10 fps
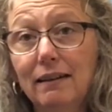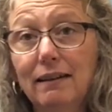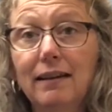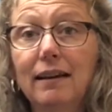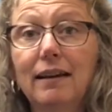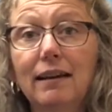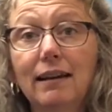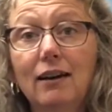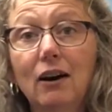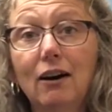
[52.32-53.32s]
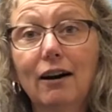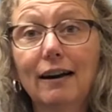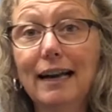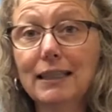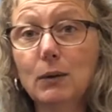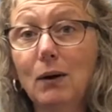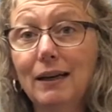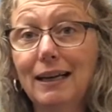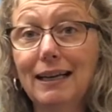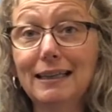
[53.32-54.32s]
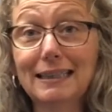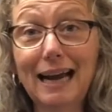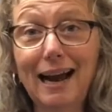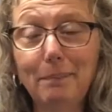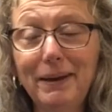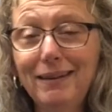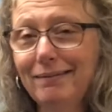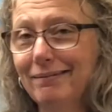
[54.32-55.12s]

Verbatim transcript: Then our next one is happy.